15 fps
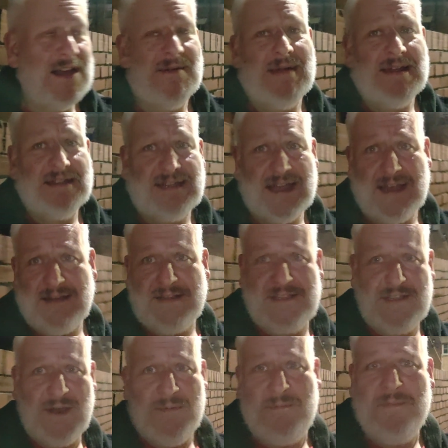turned around and said,
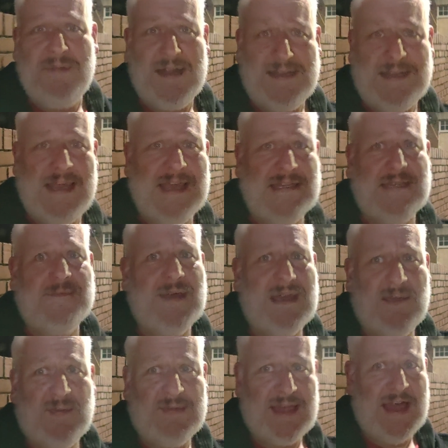"Stop bloody hitting
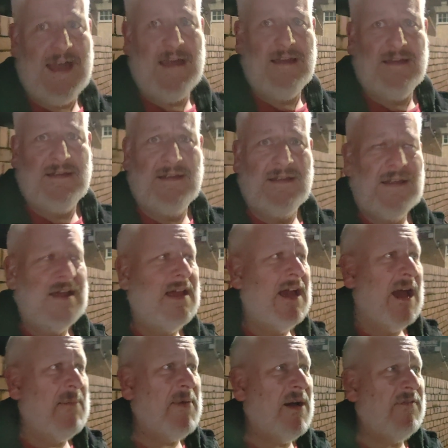me with that."
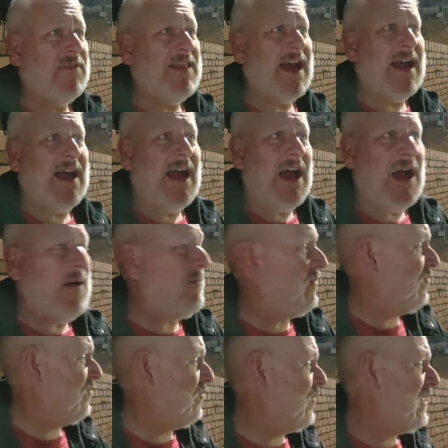Apart from that,
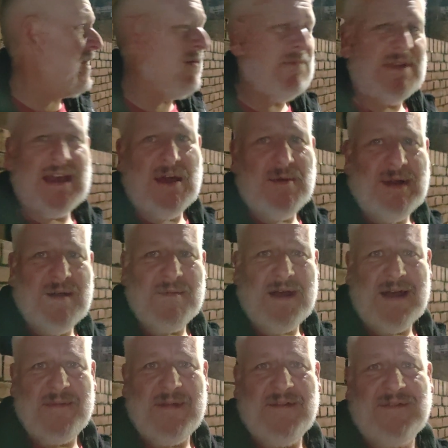um, we don't, you know, we don't
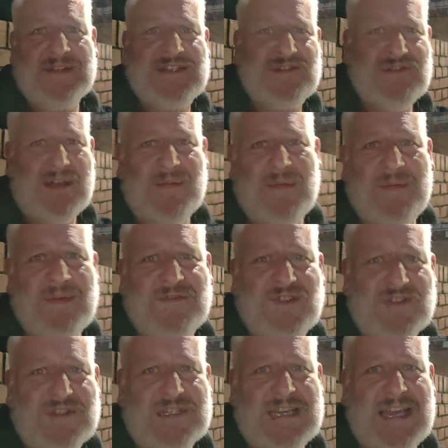mind a bit of extreme and a bit of
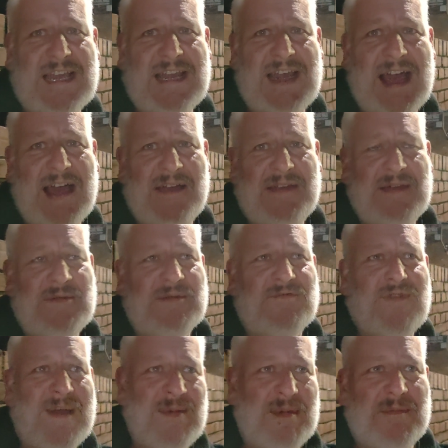jostling. Uh, they were
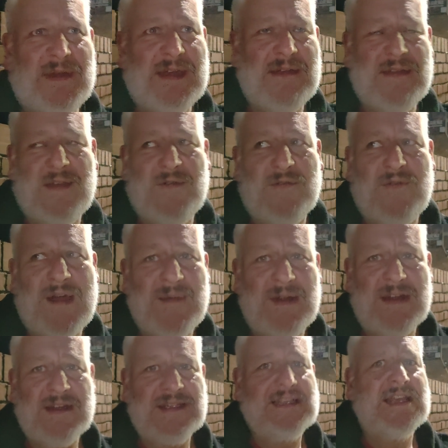grabbing Peter, they were
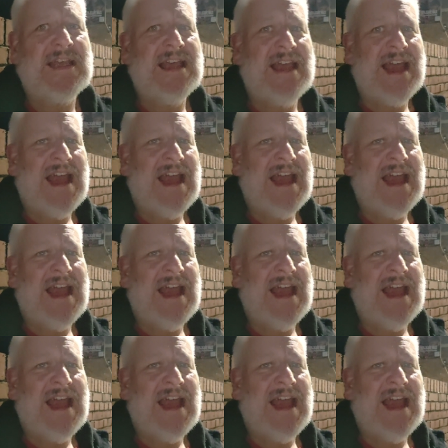grabbing us,